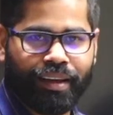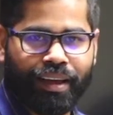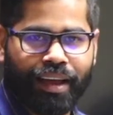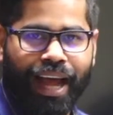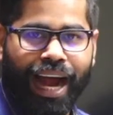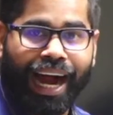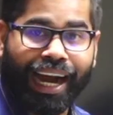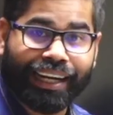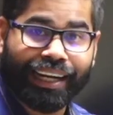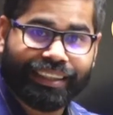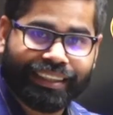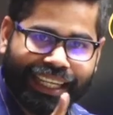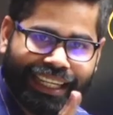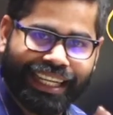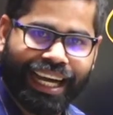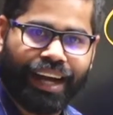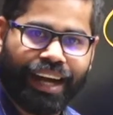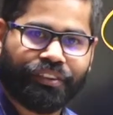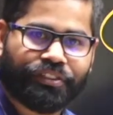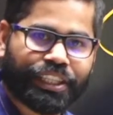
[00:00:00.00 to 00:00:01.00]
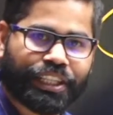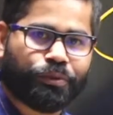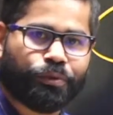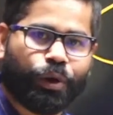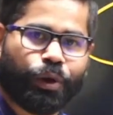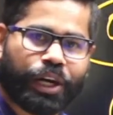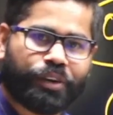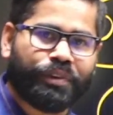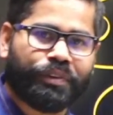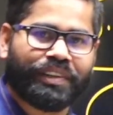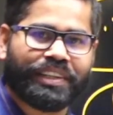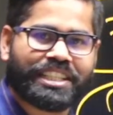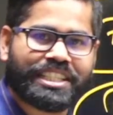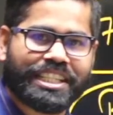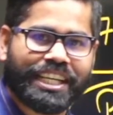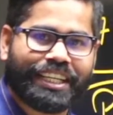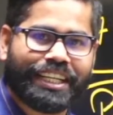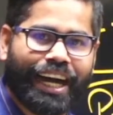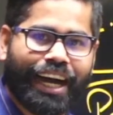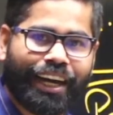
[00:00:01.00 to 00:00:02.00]
and then after what we will see
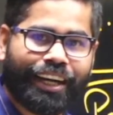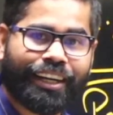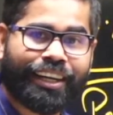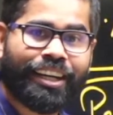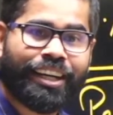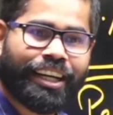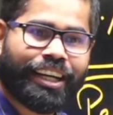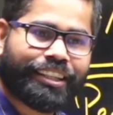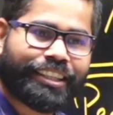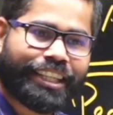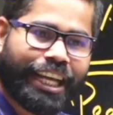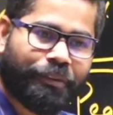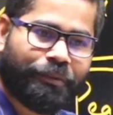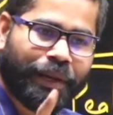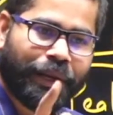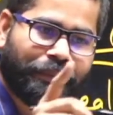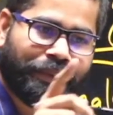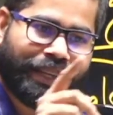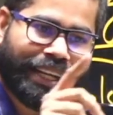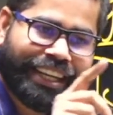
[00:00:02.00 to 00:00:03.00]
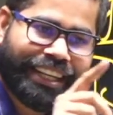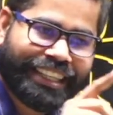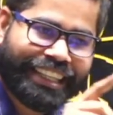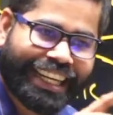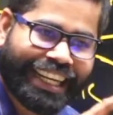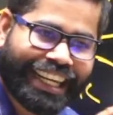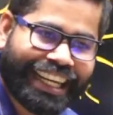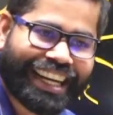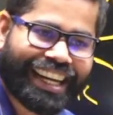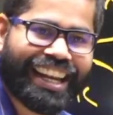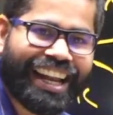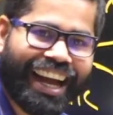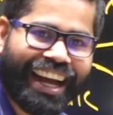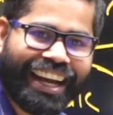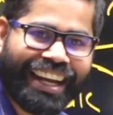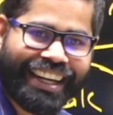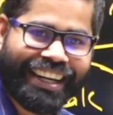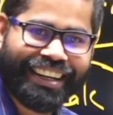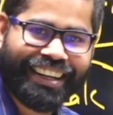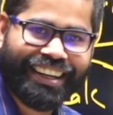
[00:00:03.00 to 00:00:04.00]
that there will be a
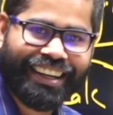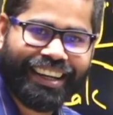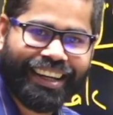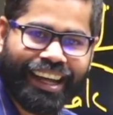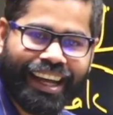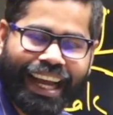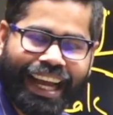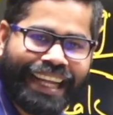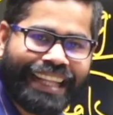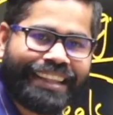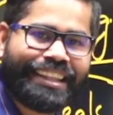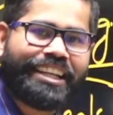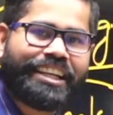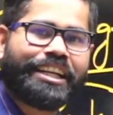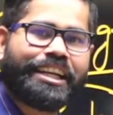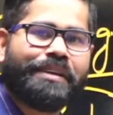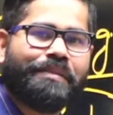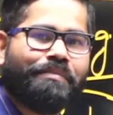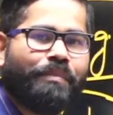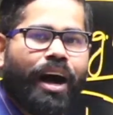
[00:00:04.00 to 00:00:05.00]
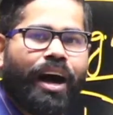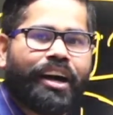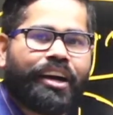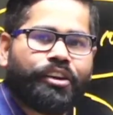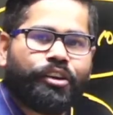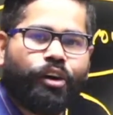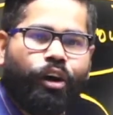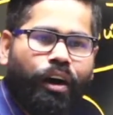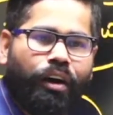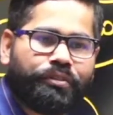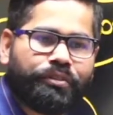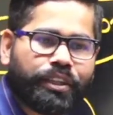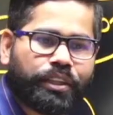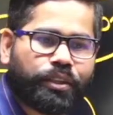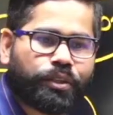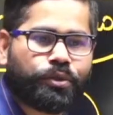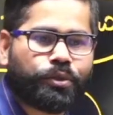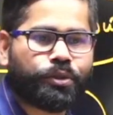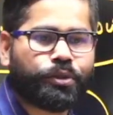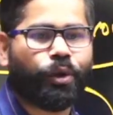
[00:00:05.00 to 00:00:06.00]
decline in the demand of the
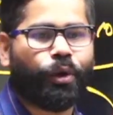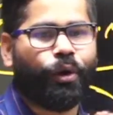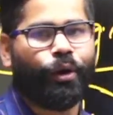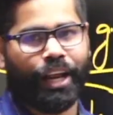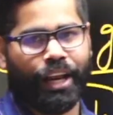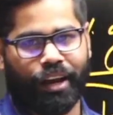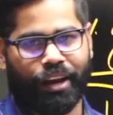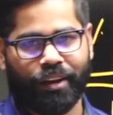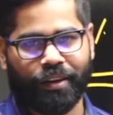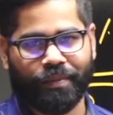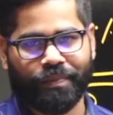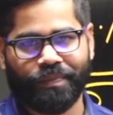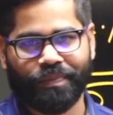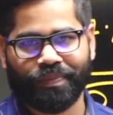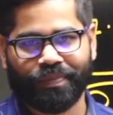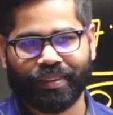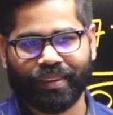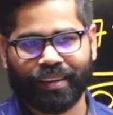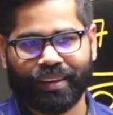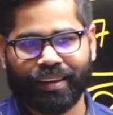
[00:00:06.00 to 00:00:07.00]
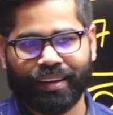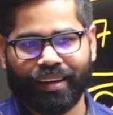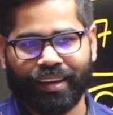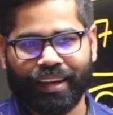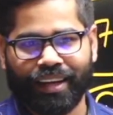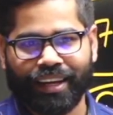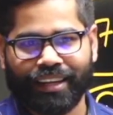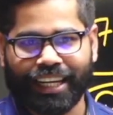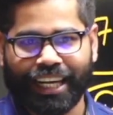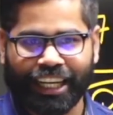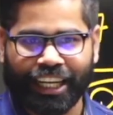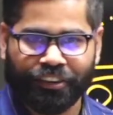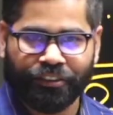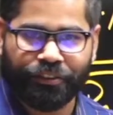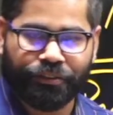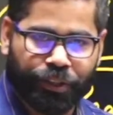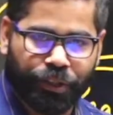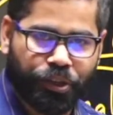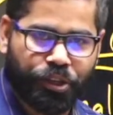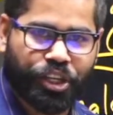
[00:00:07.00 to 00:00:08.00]
crude oil, that in
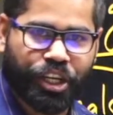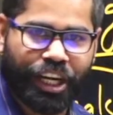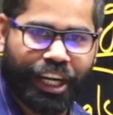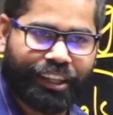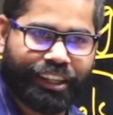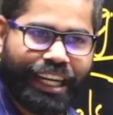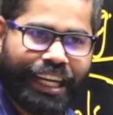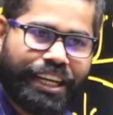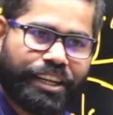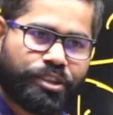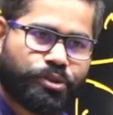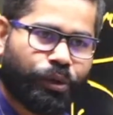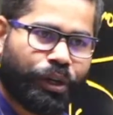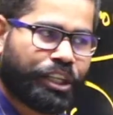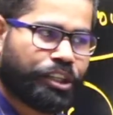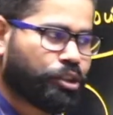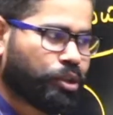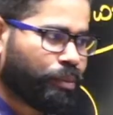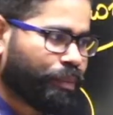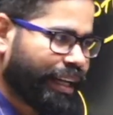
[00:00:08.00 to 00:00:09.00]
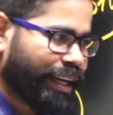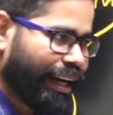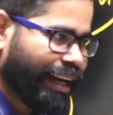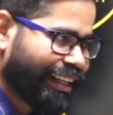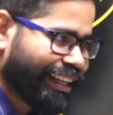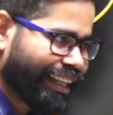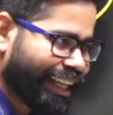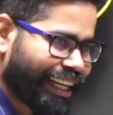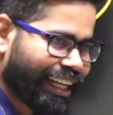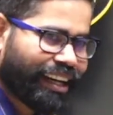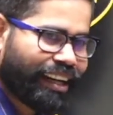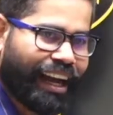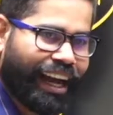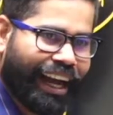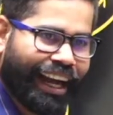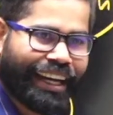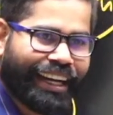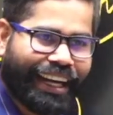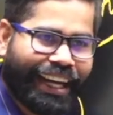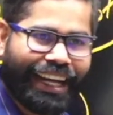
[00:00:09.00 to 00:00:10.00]
future there is going to be a
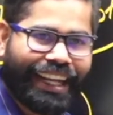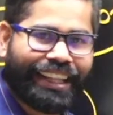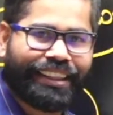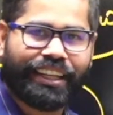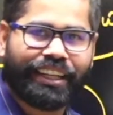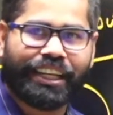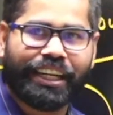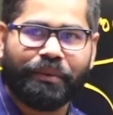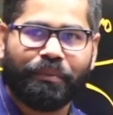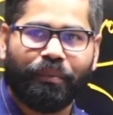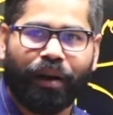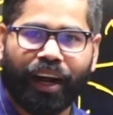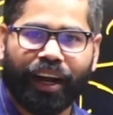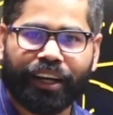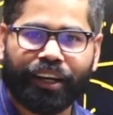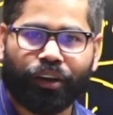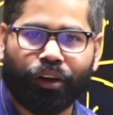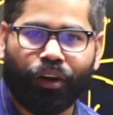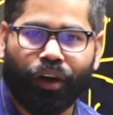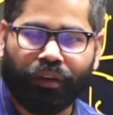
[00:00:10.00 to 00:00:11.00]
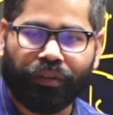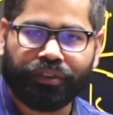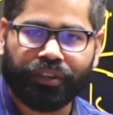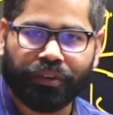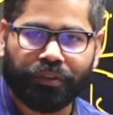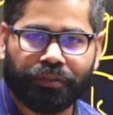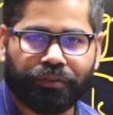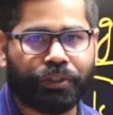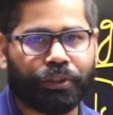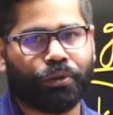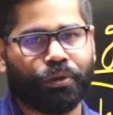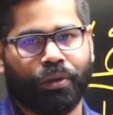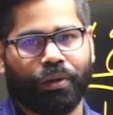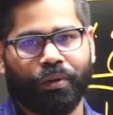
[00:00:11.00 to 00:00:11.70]
decline in the demand of the fuel.